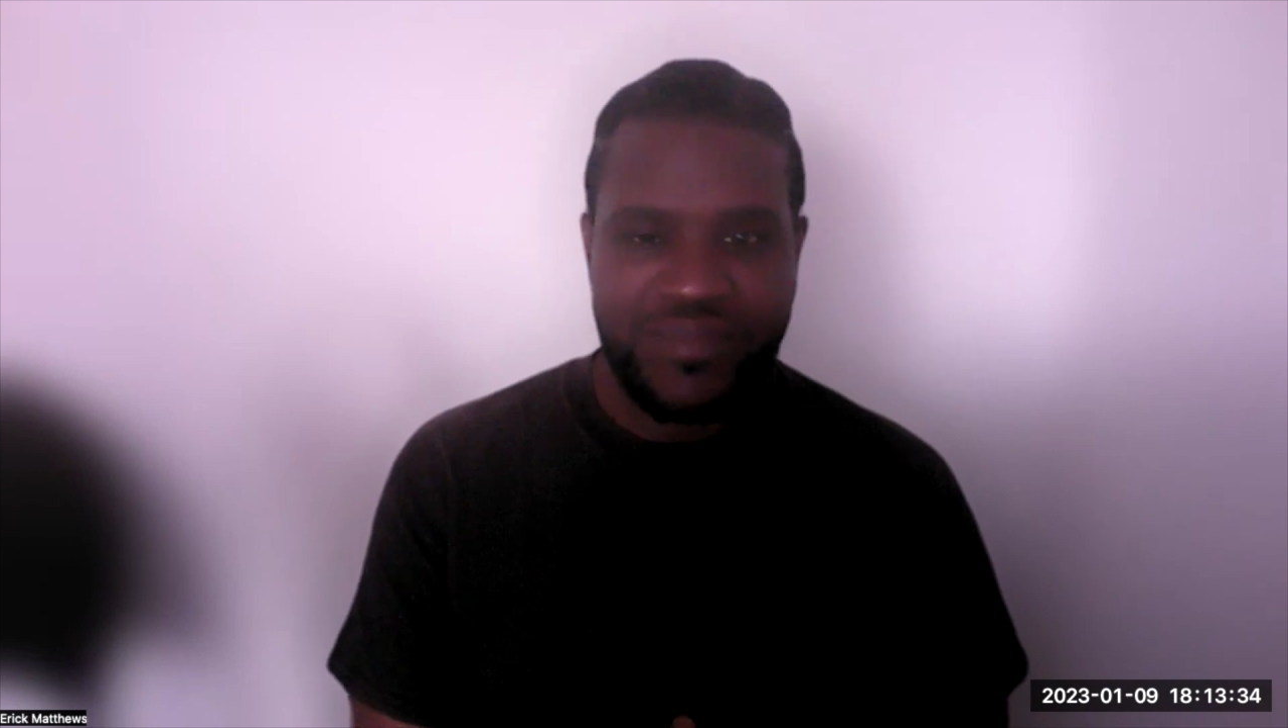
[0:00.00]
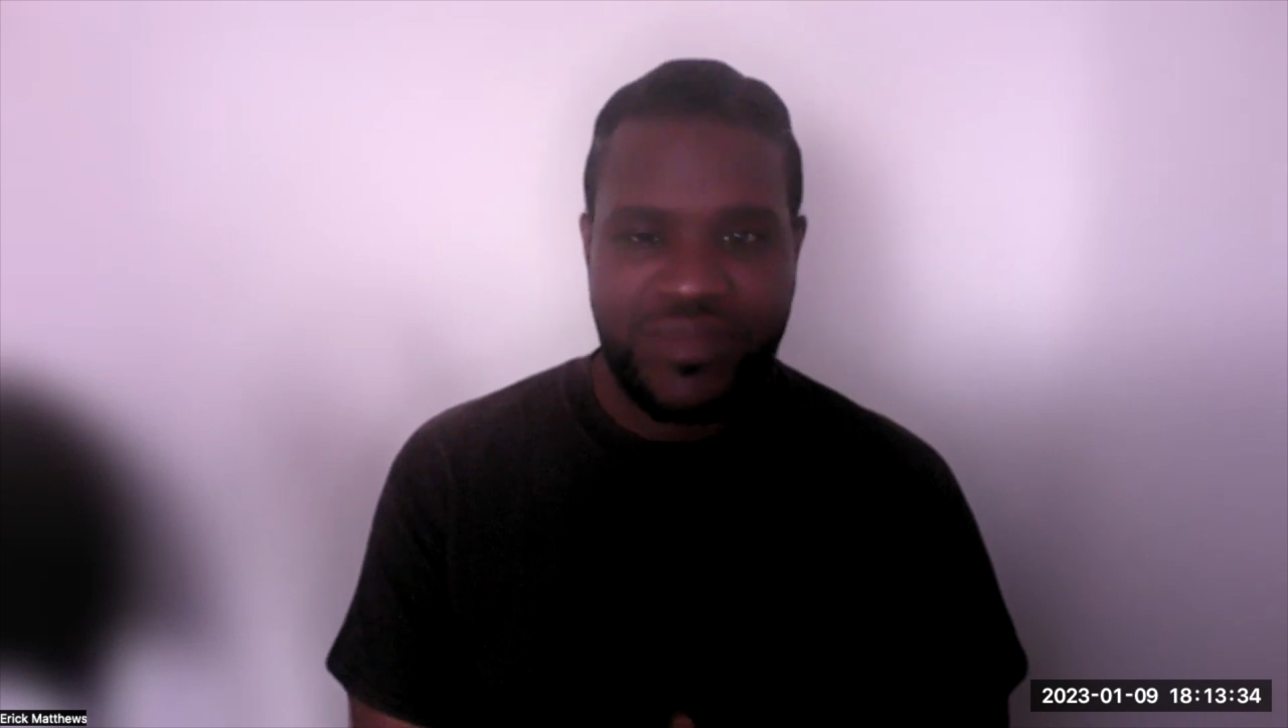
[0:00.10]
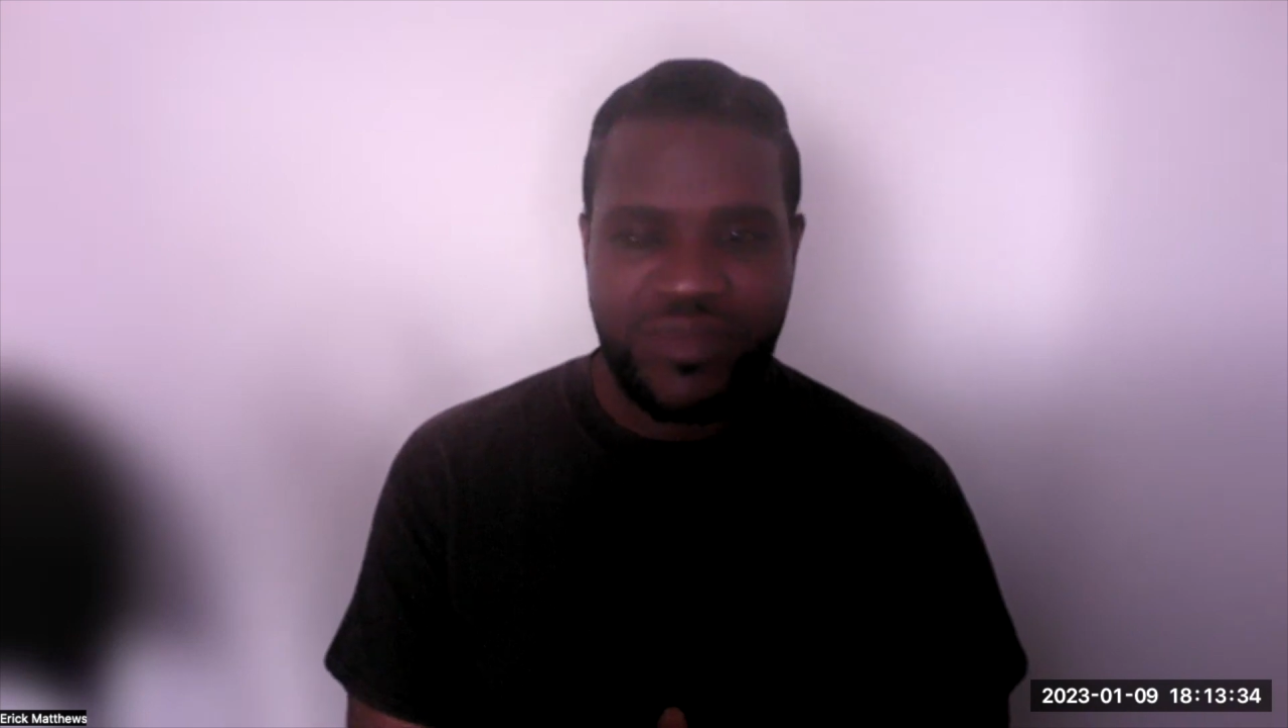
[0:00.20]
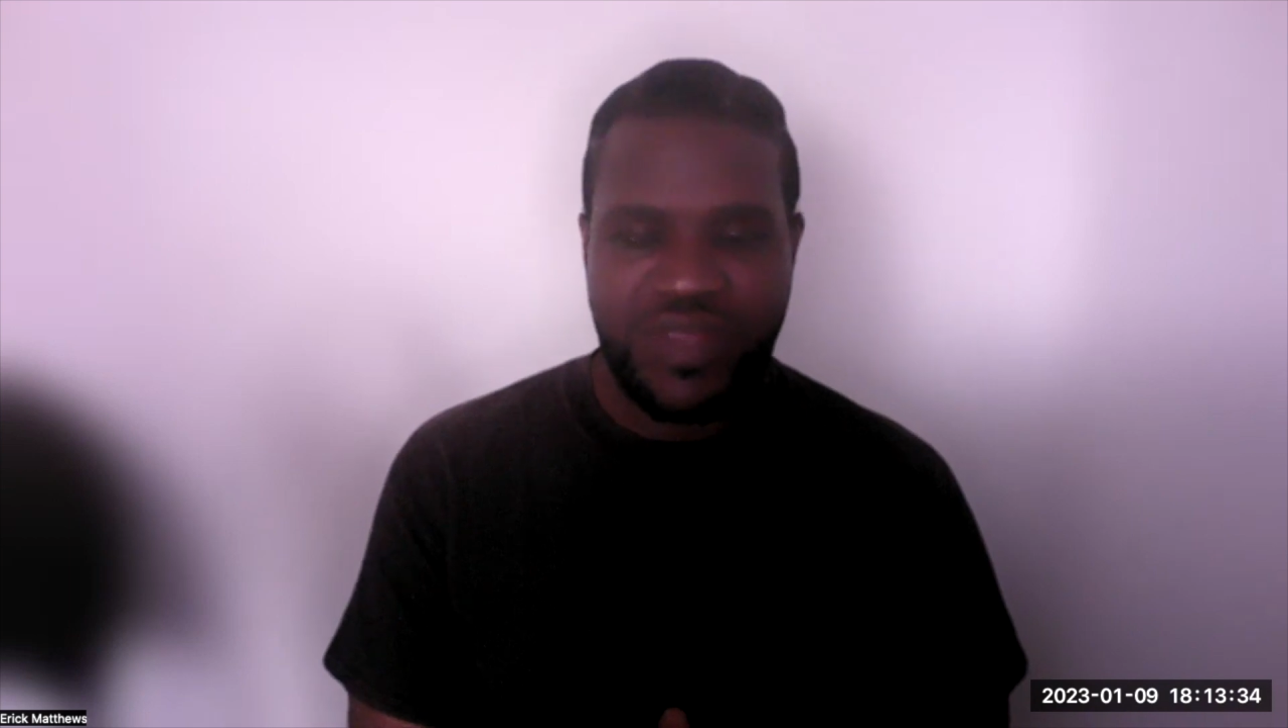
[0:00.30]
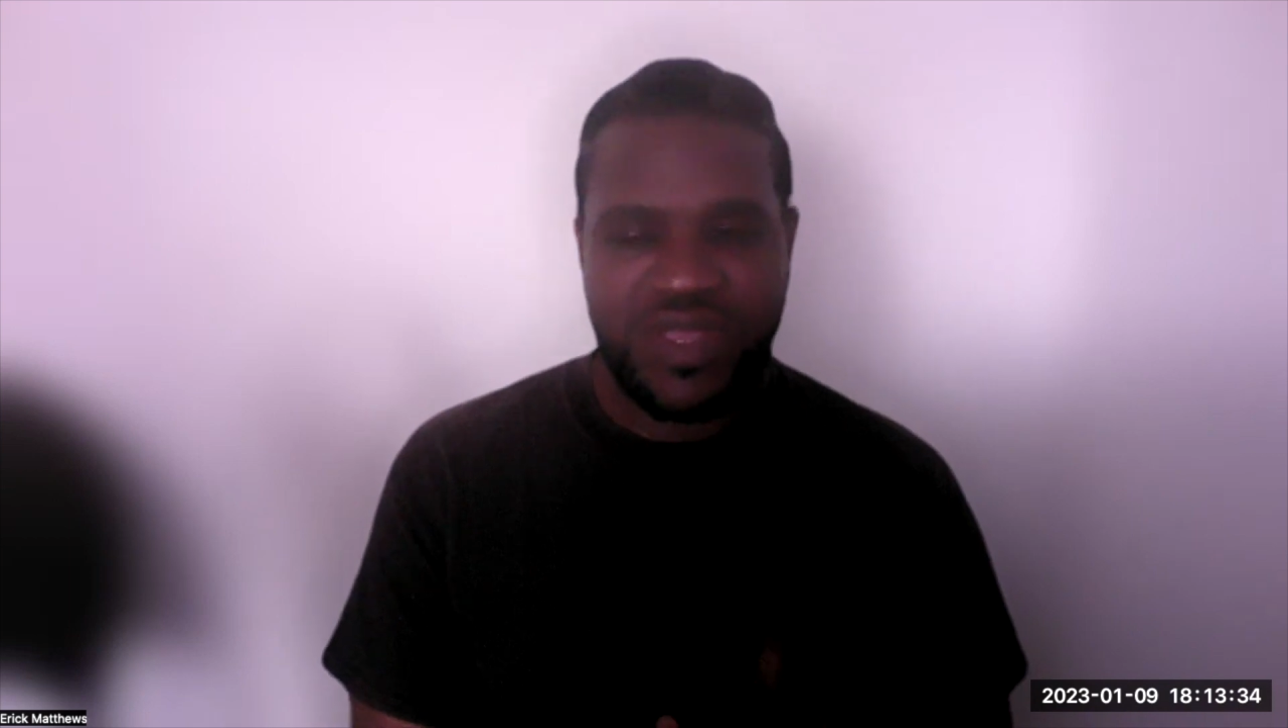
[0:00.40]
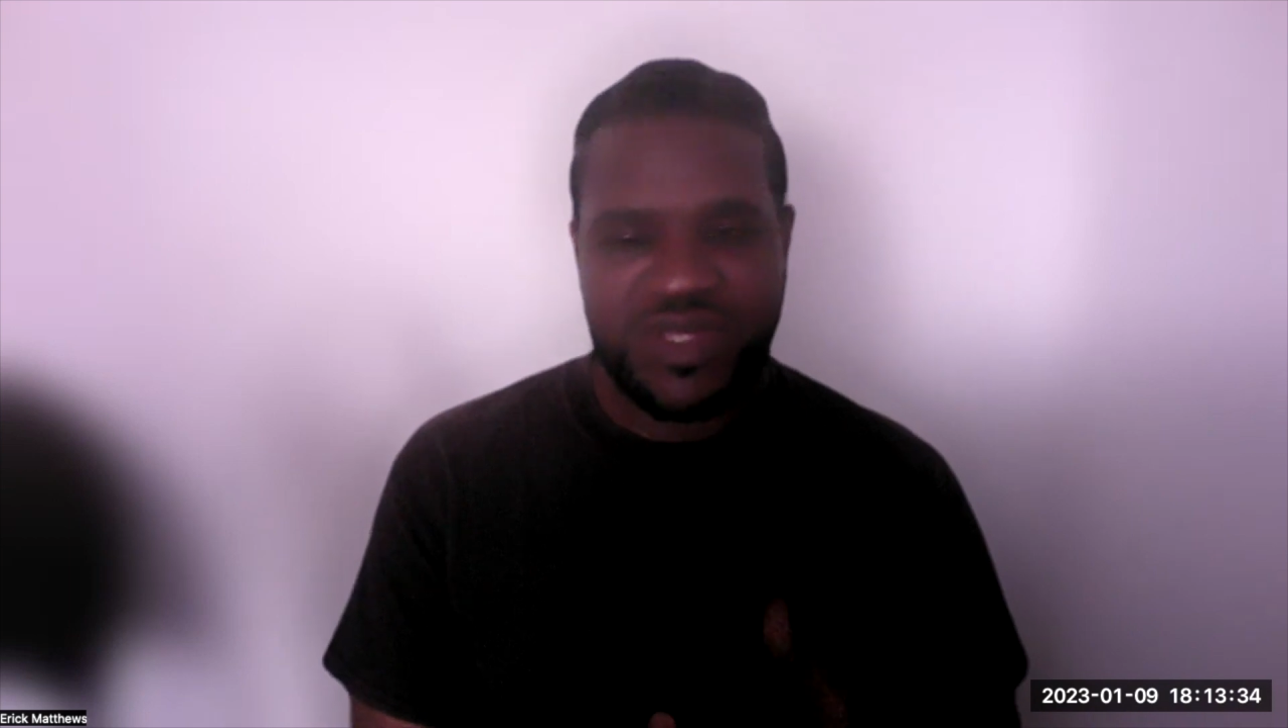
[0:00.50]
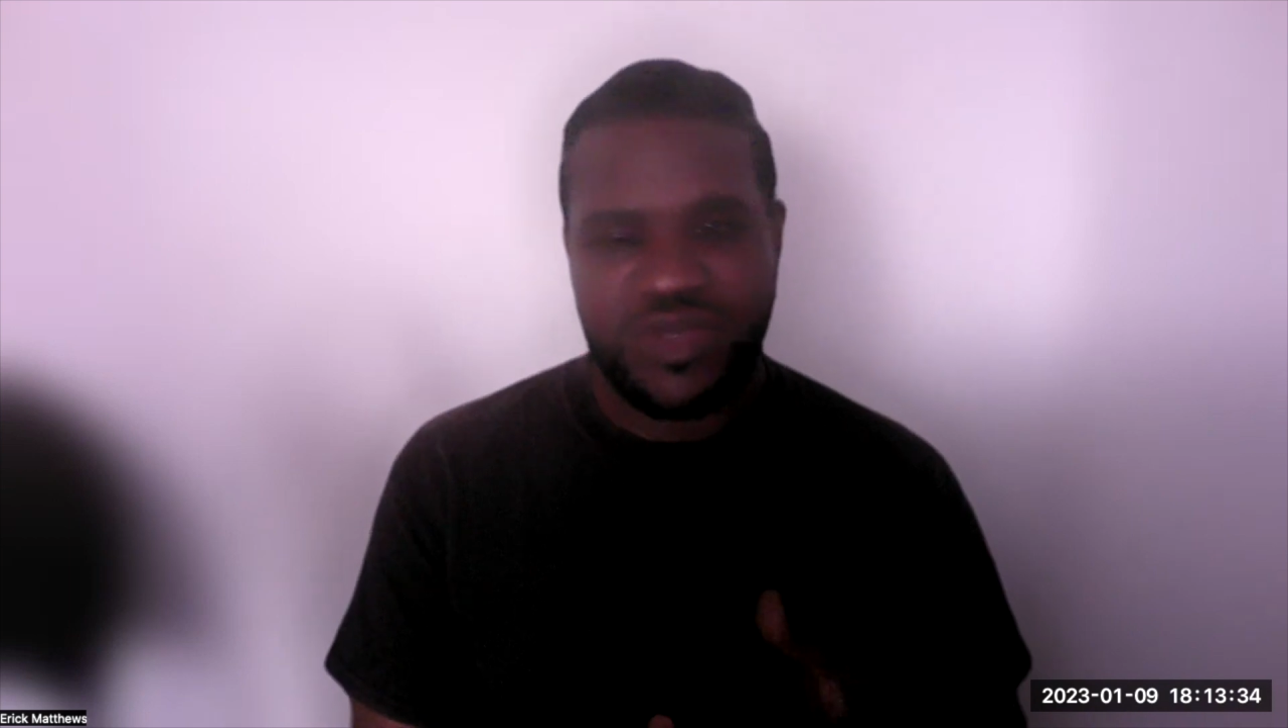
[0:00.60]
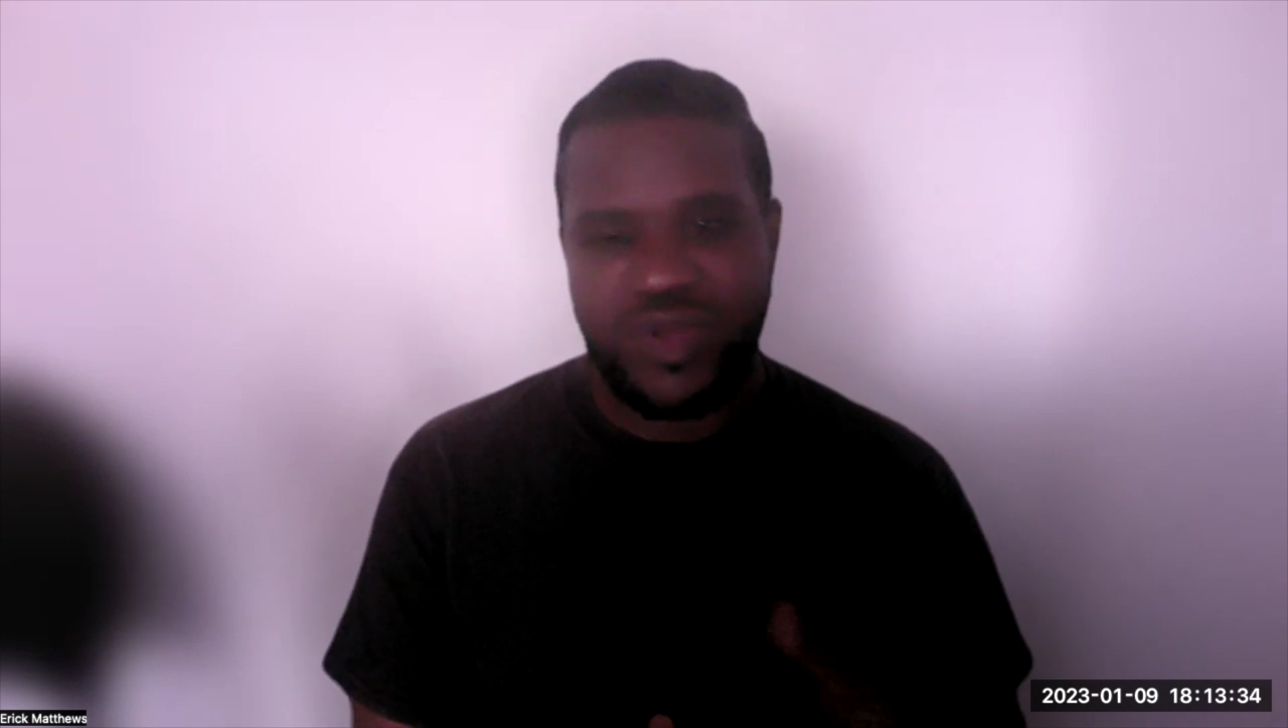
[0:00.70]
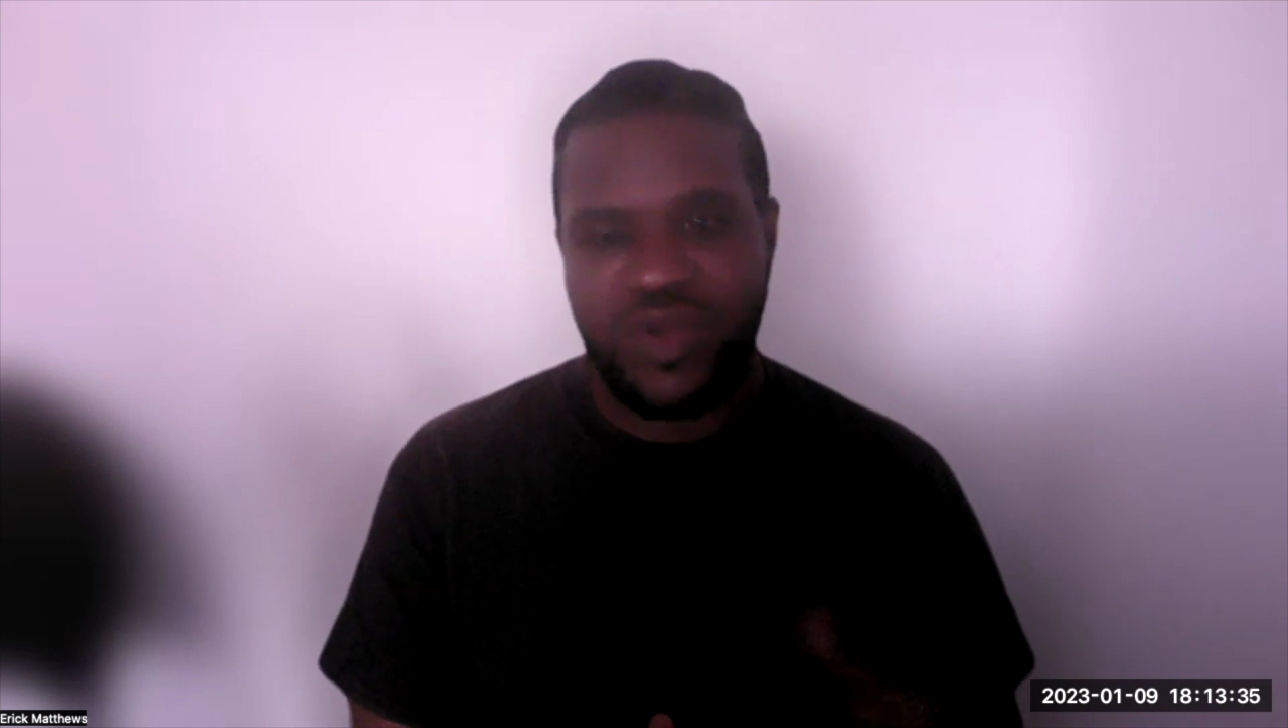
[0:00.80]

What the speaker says: because, you know,